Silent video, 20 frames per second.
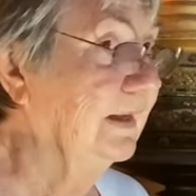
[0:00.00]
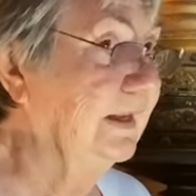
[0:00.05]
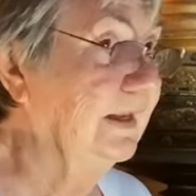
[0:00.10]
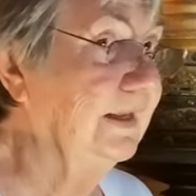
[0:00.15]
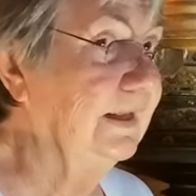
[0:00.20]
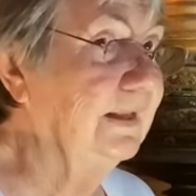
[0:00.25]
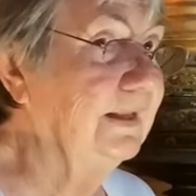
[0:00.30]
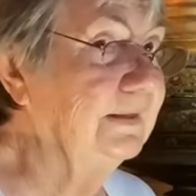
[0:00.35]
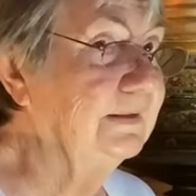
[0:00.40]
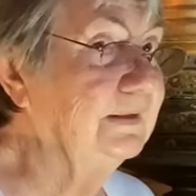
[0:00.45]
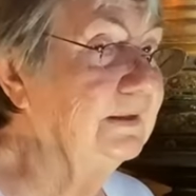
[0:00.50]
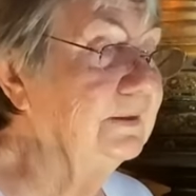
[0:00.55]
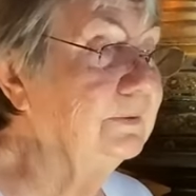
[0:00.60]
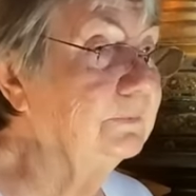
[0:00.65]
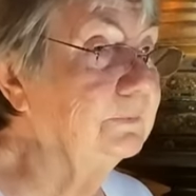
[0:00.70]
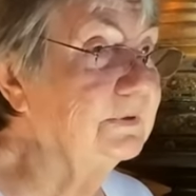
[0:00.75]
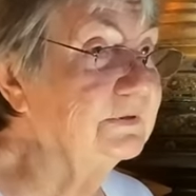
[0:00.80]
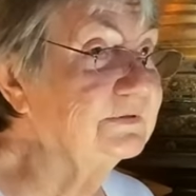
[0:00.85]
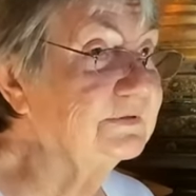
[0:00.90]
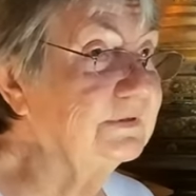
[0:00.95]
And
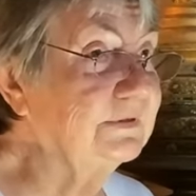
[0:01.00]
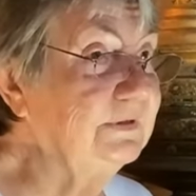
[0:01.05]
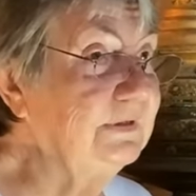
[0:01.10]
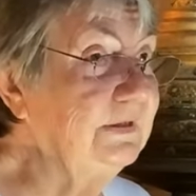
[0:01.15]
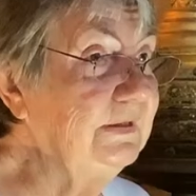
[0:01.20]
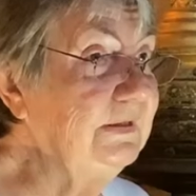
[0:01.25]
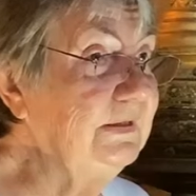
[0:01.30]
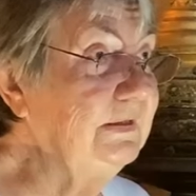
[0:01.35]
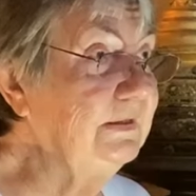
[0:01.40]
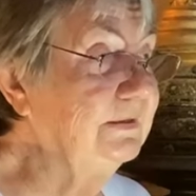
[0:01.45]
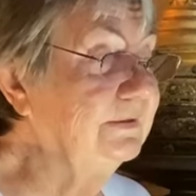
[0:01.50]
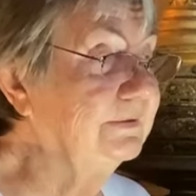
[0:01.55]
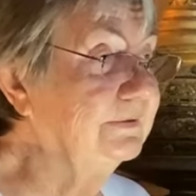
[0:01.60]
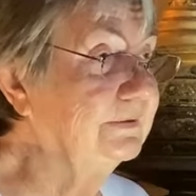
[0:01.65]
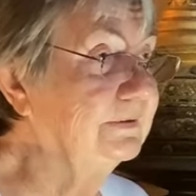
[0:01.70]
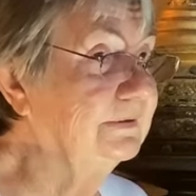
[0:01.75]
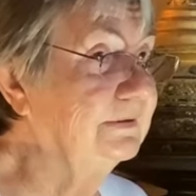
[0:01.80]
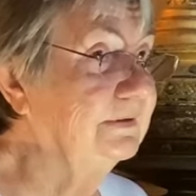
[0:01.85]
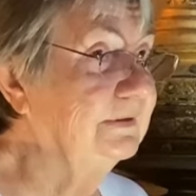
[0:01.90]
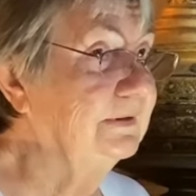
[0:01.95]
it was a key
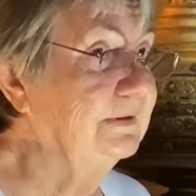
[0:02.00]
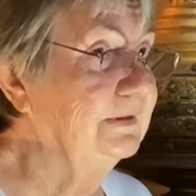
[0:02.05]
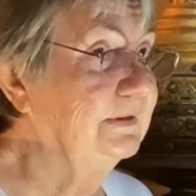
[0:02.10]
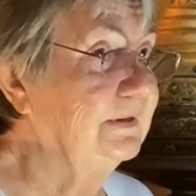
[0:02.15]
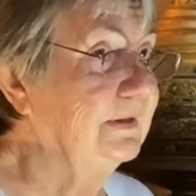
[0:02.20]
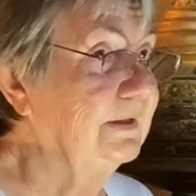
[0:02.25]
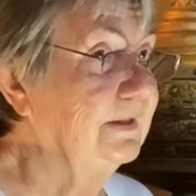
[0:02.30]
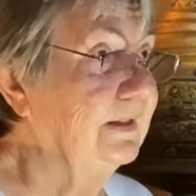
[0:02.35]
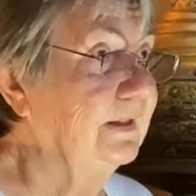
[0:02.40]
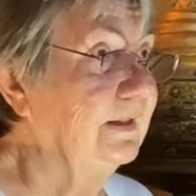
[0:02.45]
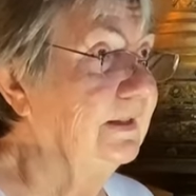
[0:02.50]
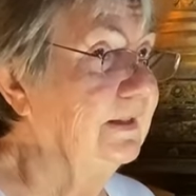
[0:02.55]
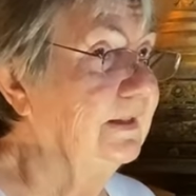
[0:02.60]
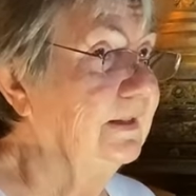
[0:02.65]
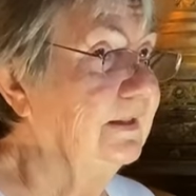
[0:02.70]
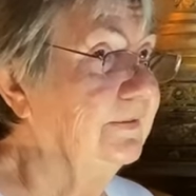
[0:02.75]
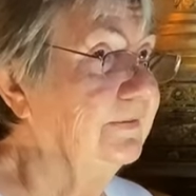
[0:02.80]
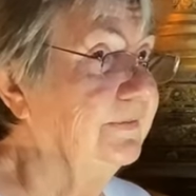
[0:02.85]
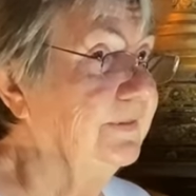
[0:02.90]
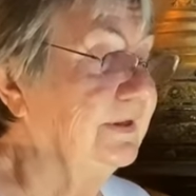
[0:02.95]

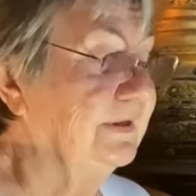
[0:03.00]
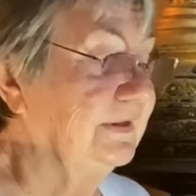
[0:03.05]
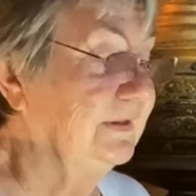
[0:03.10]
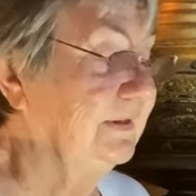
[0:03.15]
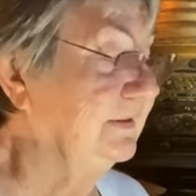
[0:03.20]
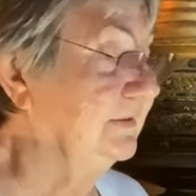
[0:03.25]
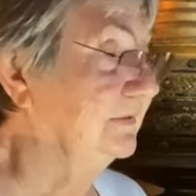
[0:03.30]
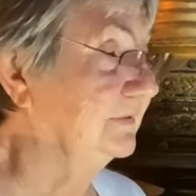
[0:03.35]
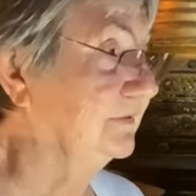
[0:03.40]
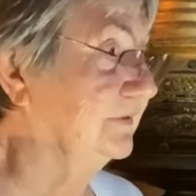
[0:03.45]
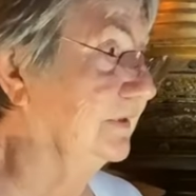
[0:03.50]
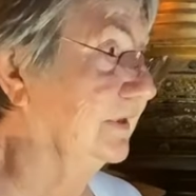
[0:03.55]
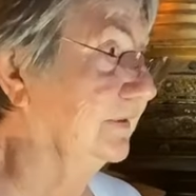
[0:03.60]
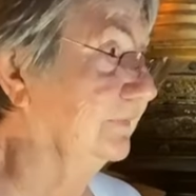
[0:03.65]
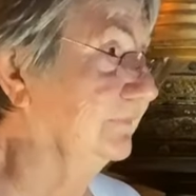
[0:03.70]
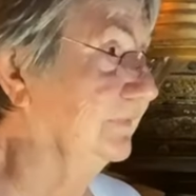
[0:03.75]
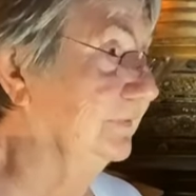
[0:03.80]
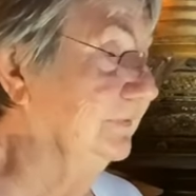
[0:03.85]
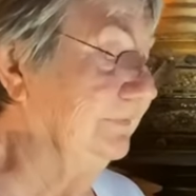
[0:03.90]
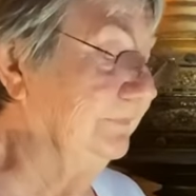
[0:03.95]
that he
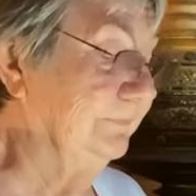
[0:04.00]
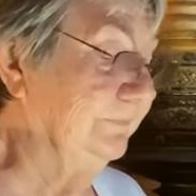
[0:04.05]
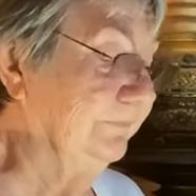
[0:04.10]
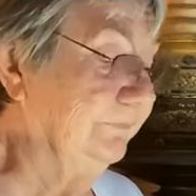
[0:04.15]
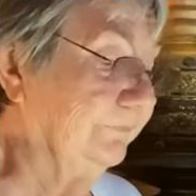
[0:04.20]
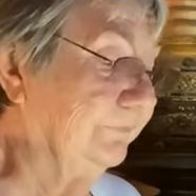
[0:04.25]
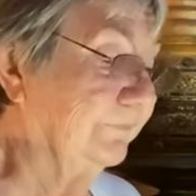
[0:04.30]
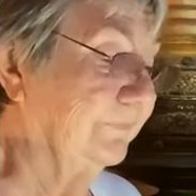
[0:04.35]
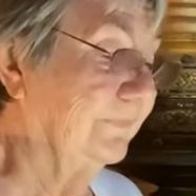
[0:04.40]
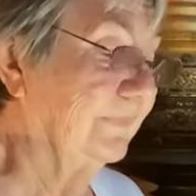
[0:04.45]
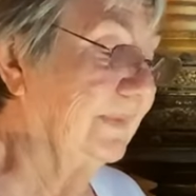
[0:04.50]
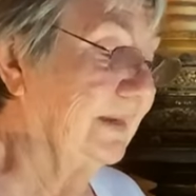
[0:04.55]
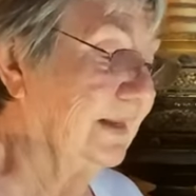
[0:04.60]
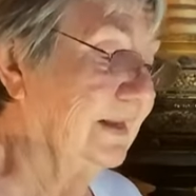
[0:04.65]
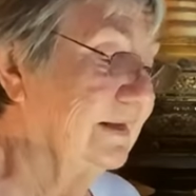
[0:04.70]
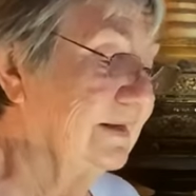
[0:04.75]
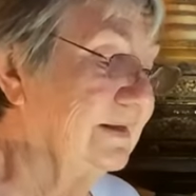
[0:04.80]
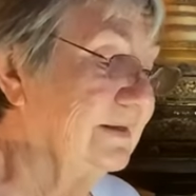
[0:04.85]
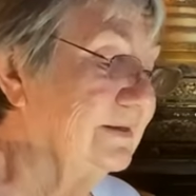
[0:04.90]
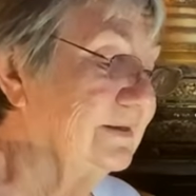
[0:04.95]
discovered.
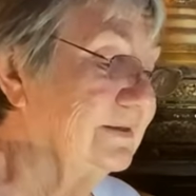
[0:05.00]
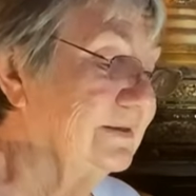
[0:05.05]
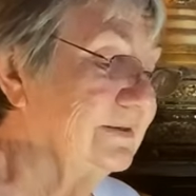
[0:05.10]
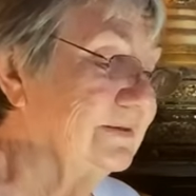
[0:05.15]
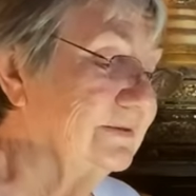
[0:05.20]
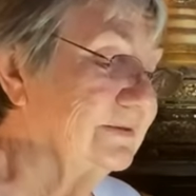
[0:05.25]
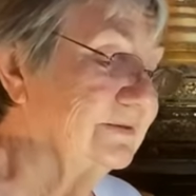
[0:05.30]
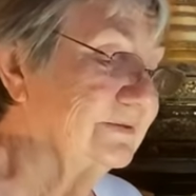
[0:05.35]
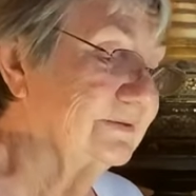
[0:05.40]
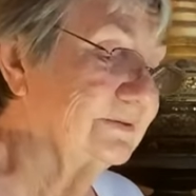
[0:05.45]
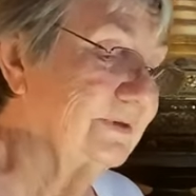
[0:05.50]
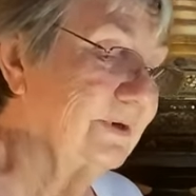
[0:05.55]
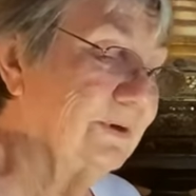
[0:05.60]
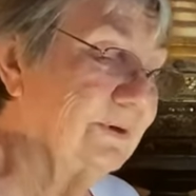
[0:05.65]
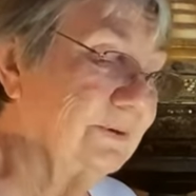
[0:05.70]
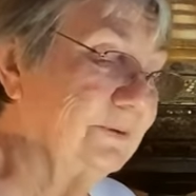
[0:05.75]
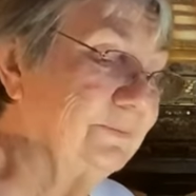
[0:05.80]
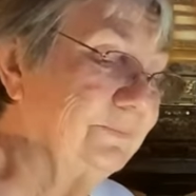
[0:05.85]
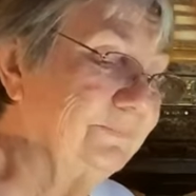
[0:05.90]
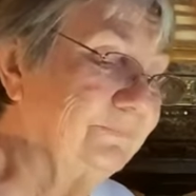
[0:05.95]

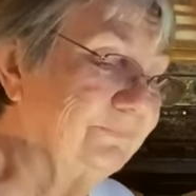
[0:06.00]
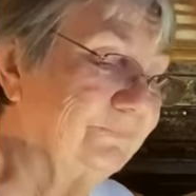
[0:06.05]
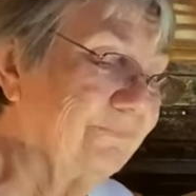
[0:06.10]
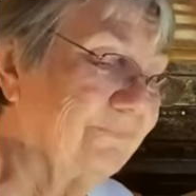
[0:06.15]
So